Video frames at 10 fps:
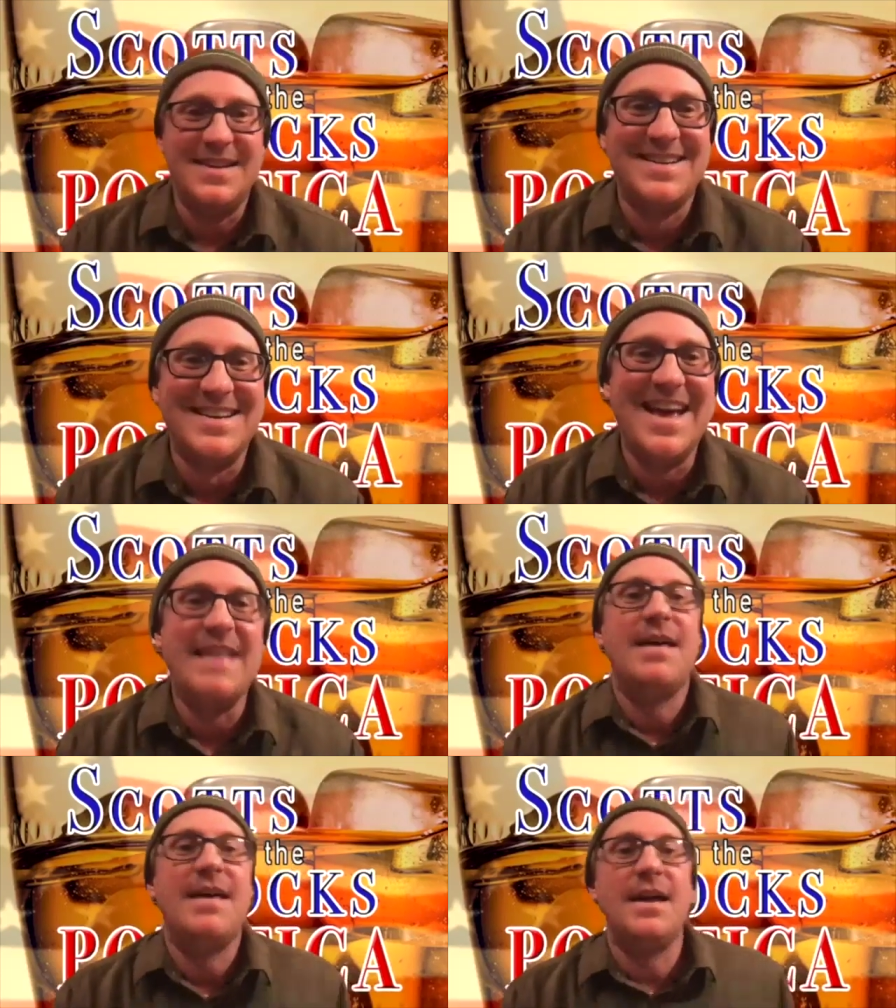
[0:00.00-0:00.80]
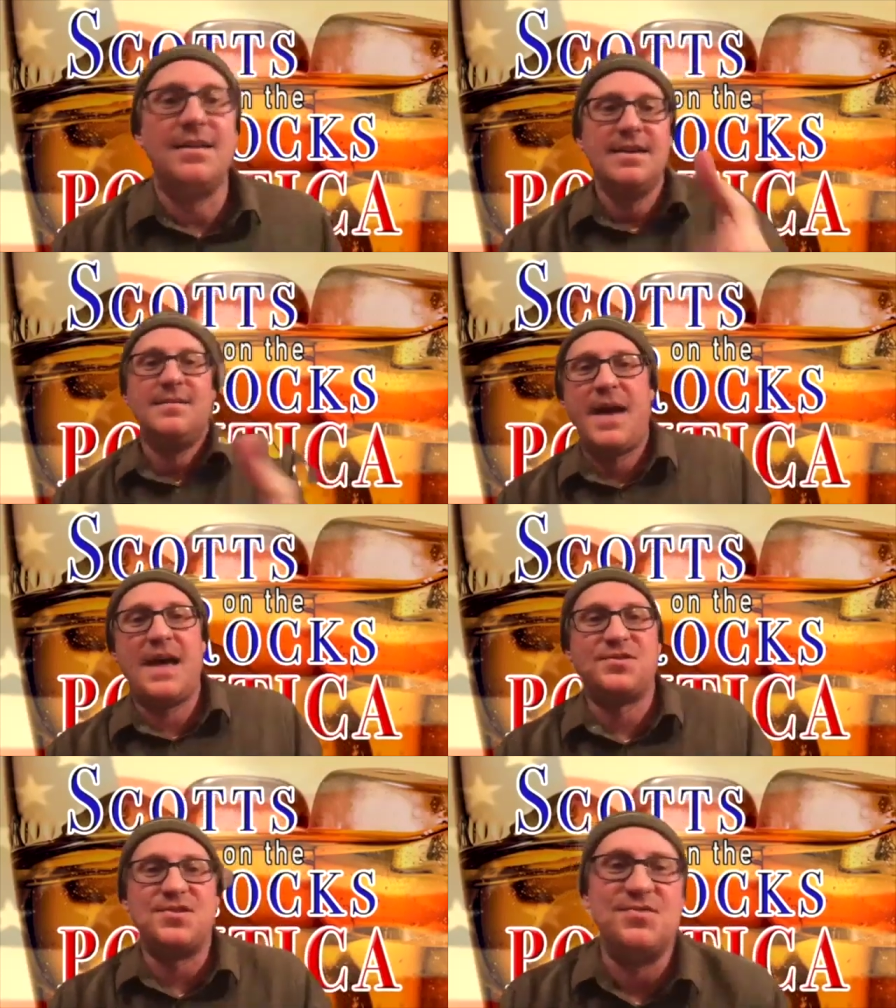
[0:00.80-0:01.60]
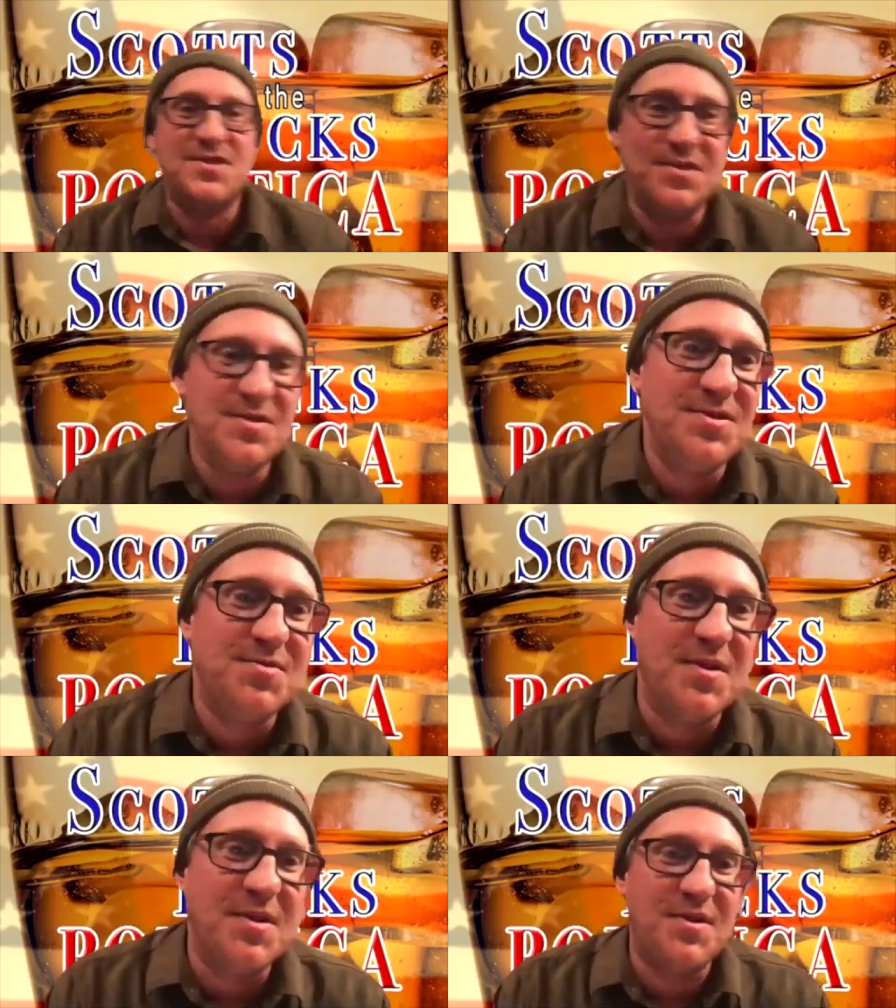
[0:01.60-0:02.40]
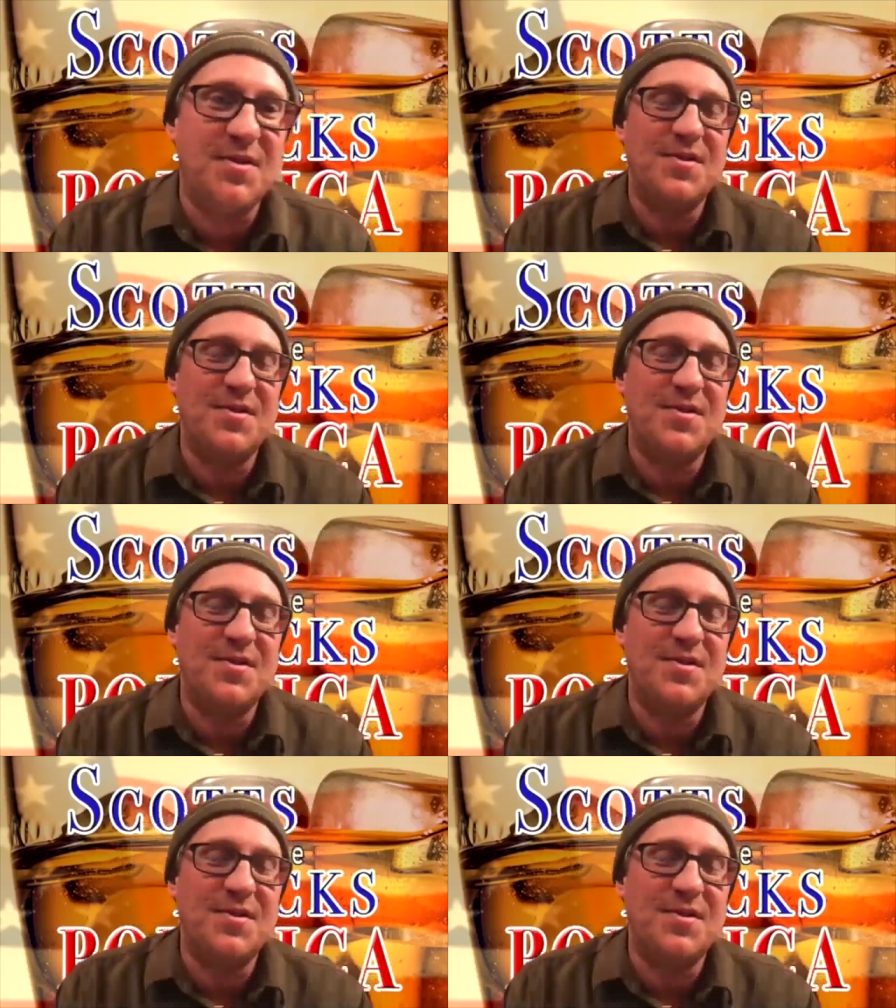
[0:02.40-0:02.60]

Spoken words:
And then, Patrick, you just alluded to a third,